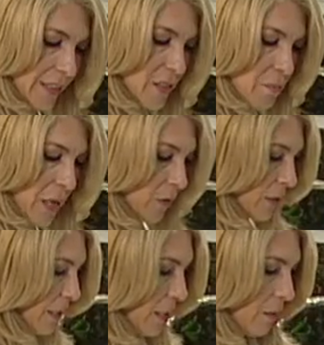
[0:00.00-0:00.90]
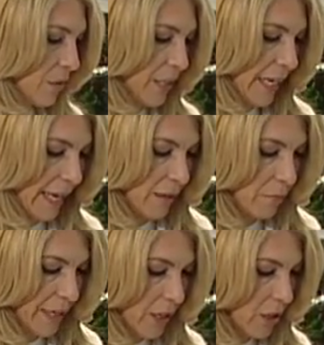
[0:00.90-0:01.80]
is melted, I'm going to add
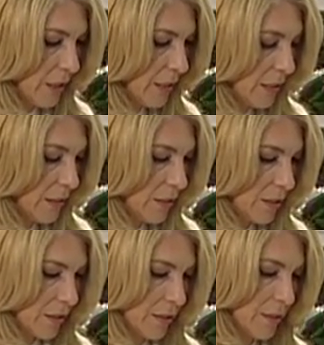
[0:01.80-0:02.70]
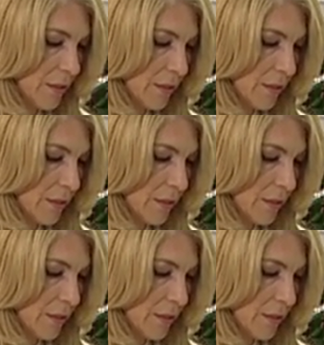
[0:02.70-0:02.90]
my onions.